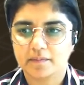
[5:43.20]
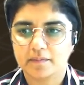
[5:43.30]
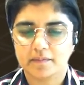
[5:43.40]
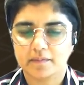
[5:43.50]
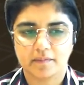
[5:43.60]

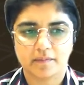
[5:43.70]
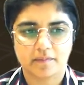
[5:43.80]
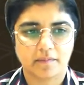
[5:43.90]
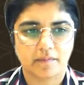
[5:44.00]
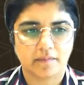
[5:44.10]

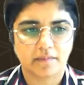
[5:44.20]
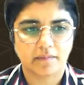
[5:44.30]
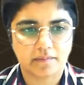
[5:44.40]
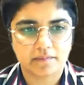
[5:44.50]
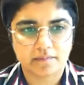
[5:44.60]

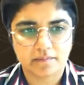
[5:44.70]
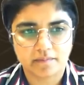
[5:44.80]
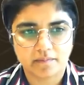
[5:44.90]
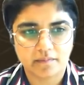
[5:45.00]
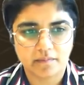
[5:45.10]

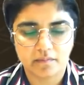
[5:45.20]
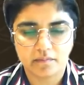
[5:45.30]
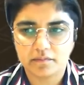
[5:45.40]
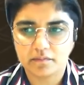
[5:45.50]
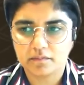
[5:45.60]

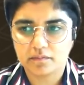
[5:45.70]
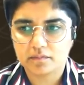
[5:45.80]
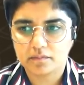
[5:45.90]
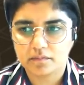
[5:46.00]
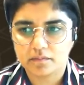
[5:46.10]

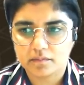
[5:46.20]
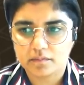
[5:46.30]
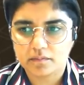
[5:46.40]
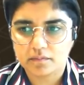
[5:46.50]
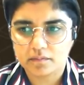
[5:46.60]

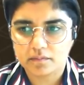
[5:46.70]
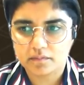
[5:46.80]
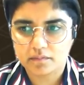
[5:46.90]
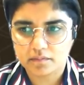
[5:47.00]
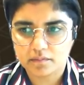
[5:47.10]

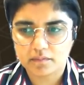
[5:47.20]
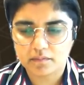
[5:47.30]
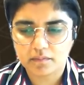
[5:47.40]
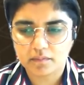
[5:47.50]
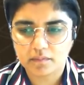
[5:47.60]

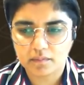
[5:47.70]
(not speaking)